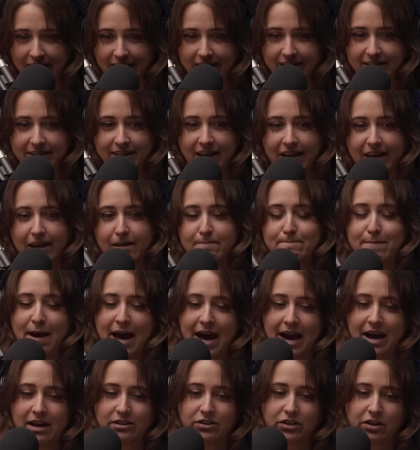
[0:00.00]
In his second
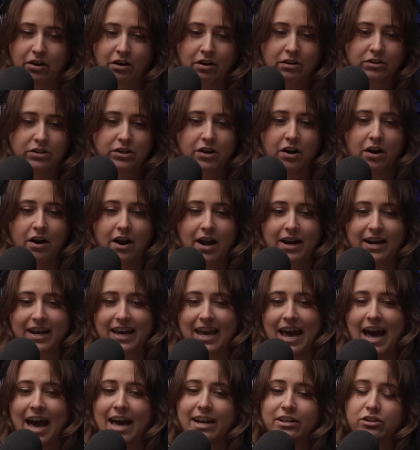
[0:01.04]
pass, Art's car had a
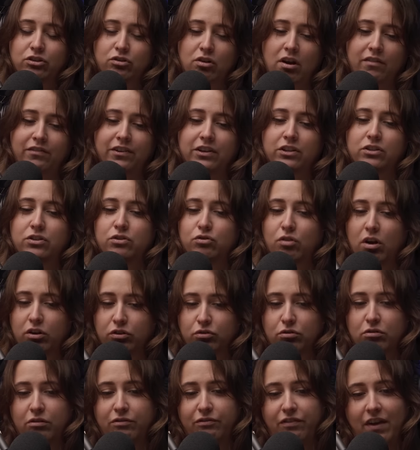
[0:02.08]
catastrophic
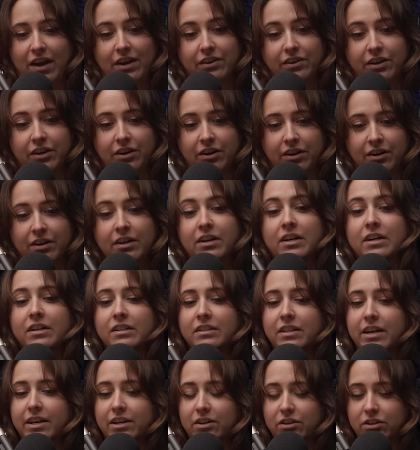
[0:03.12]
structural failure,
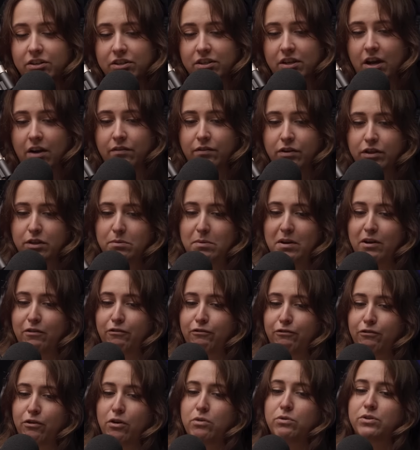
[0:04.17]
later discovered to be a
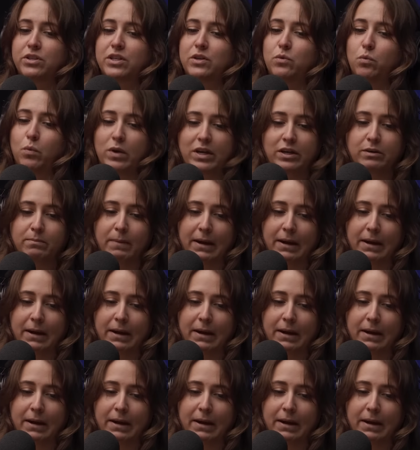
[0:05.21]
frozen wheel